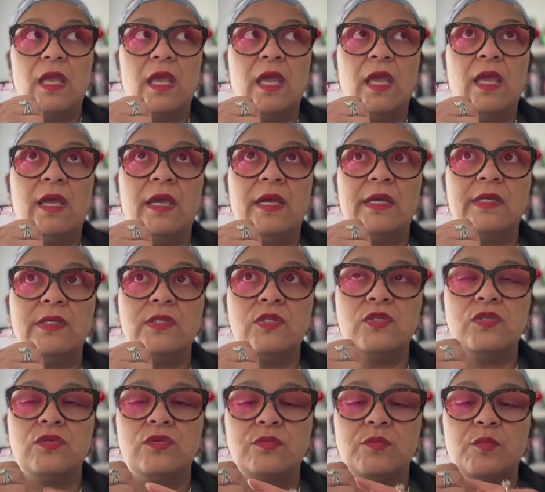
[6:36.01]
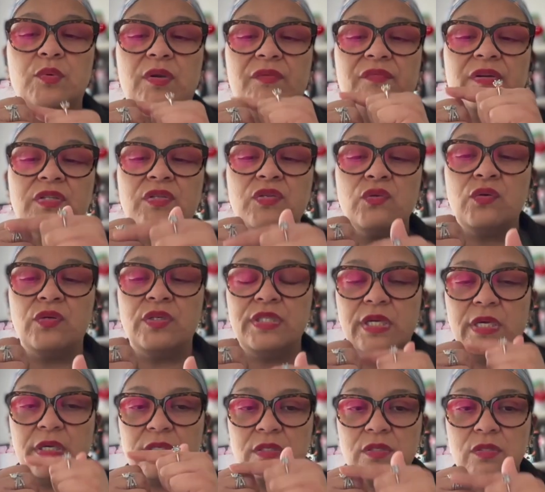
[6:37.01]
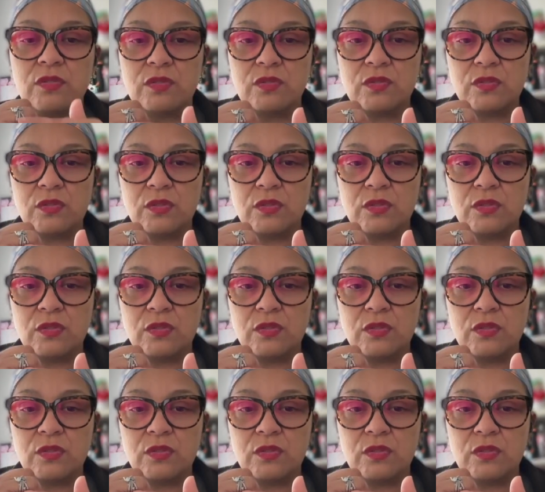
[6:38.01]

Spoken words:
and prefrontal cortex,